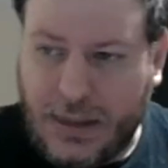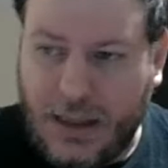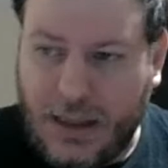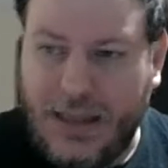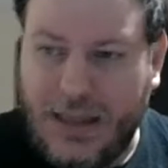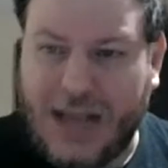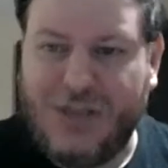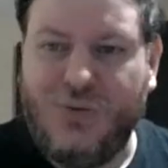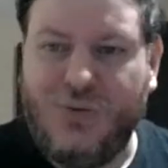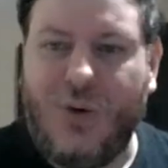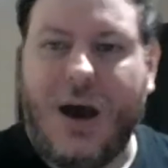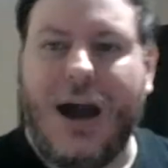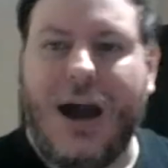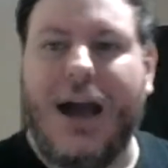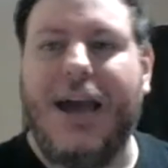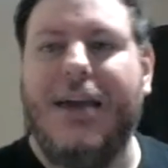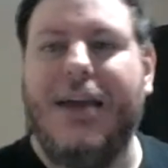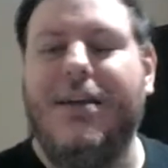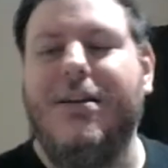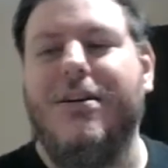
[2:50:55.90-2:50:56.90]
That's
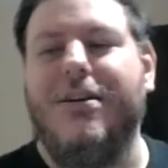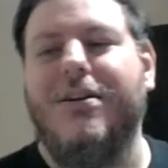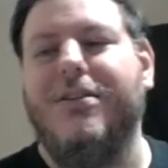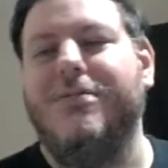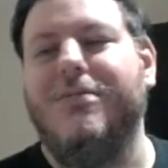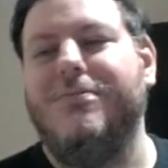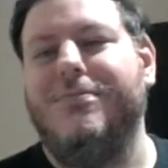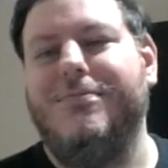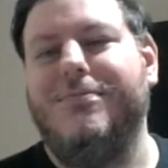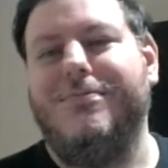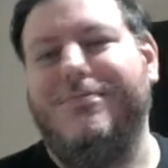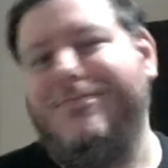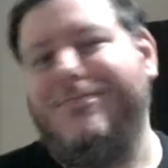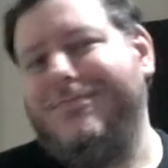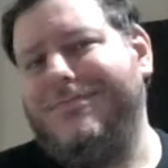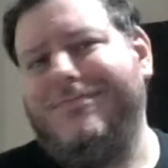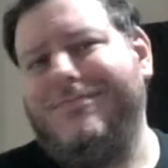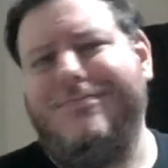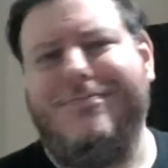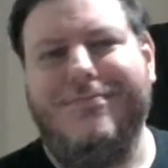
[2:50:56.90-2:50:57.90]
why,
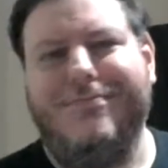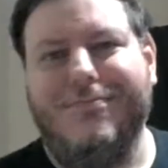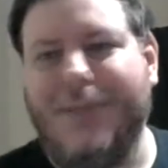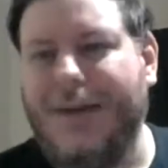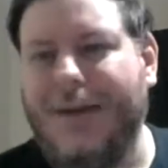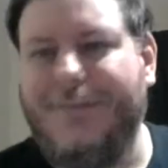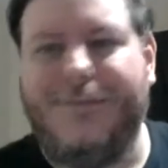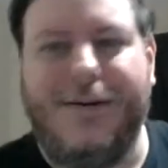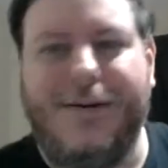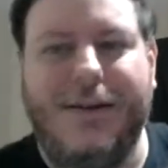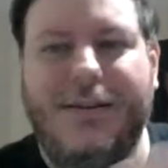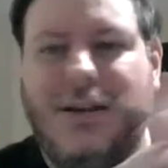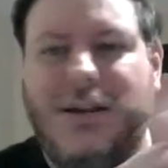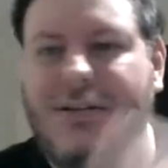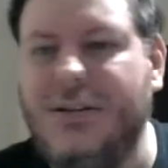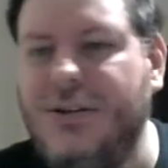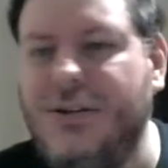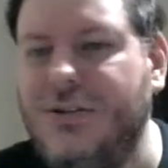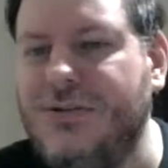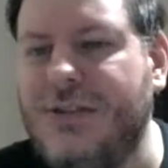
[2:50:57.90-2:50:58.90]
my friend
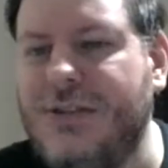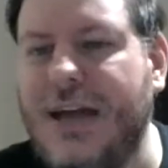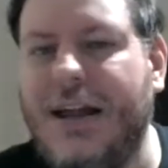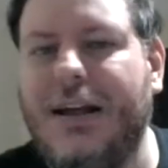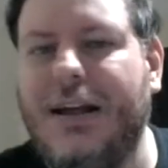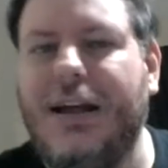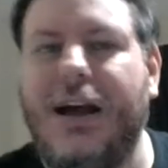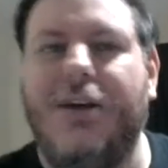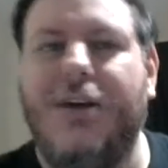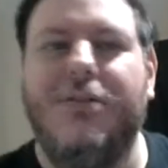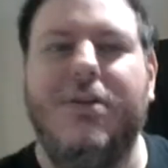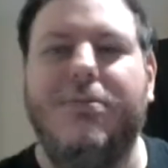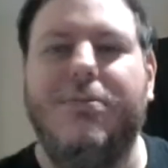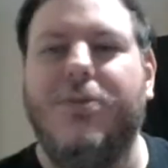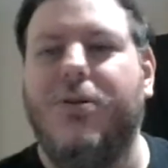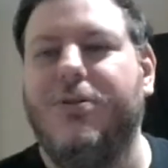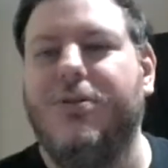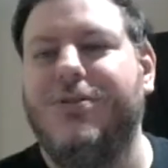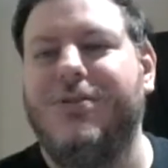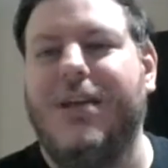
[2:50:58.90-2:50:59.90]
doesn't use that account
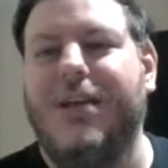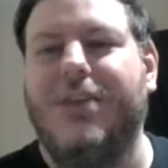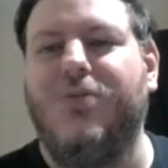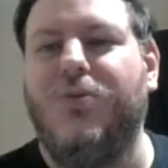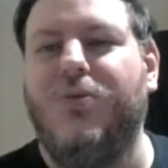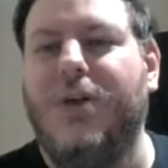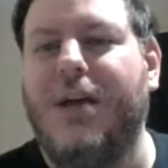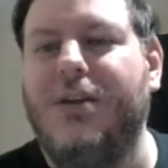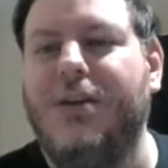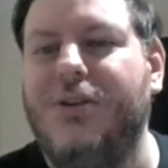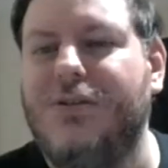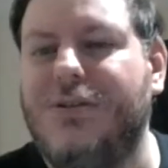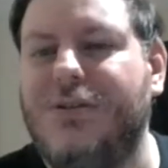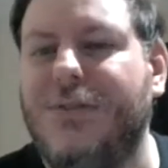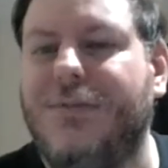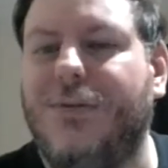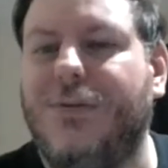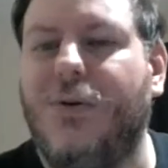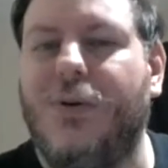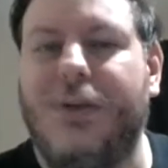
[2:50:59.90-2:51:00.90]
anymore, so that's what I use
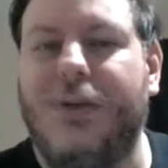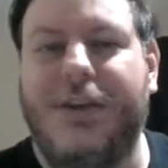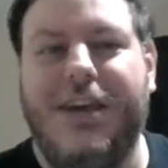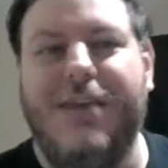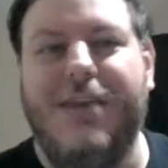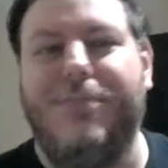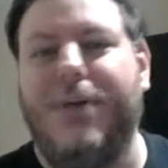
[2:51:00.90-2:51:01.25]
it for, to keep